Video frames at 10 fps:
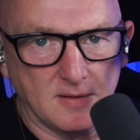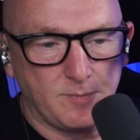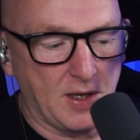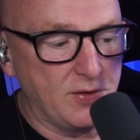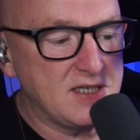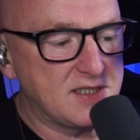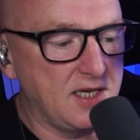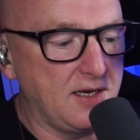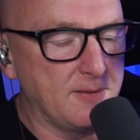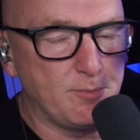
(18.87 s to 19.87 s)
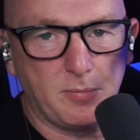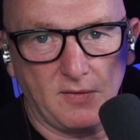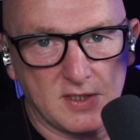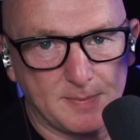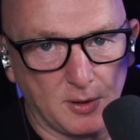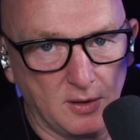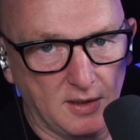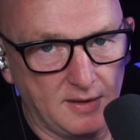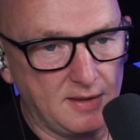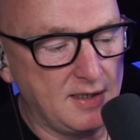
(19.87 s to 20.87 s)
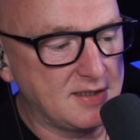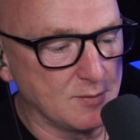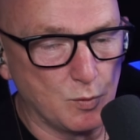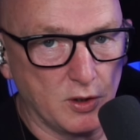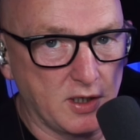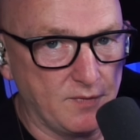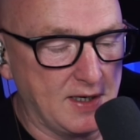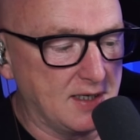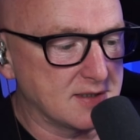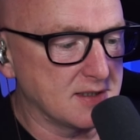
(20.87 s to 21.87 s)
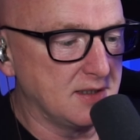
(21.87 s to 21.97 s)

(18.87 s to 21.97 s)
Now this thing, bit of a spoiler, it's a work of art